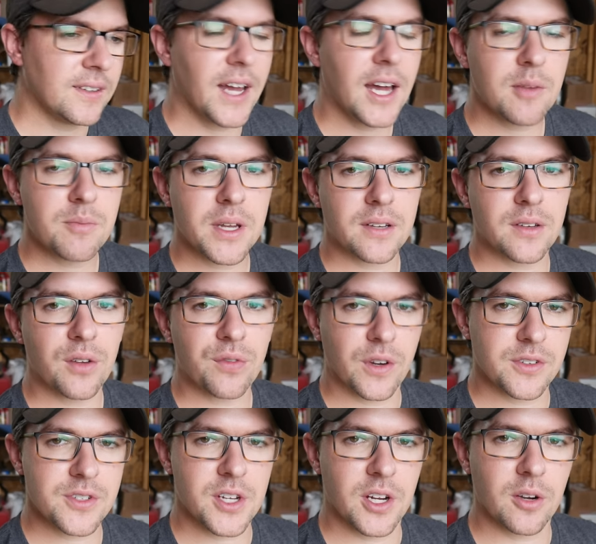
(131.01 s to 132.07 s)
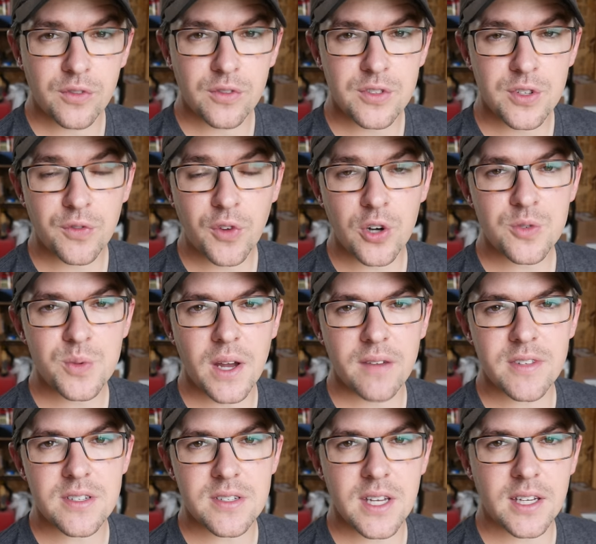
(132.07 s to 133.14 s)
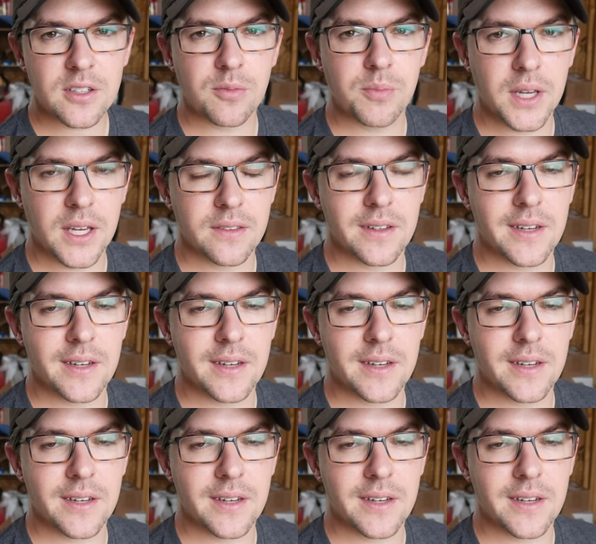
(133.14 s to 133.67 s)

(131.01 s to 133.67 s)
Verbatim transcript: Not a big difference here. So of course we have the 6 being the